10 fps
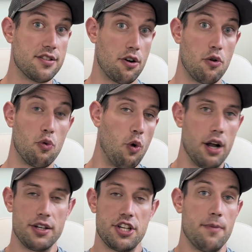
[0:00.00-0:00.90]
so
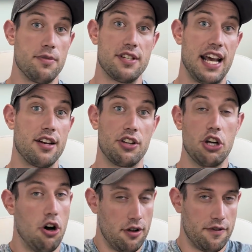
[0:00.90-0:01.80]
one chip is
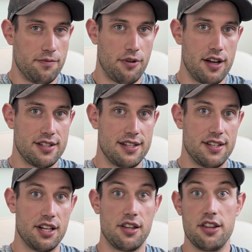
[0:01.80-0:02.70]
handling all of the
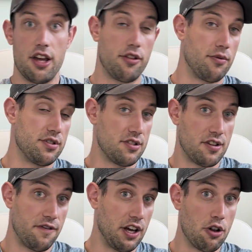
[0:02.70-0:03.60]
processing and then the other one's
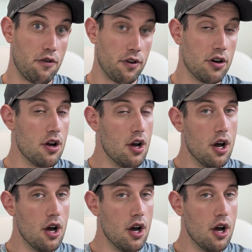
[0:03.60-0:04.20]
just a failover,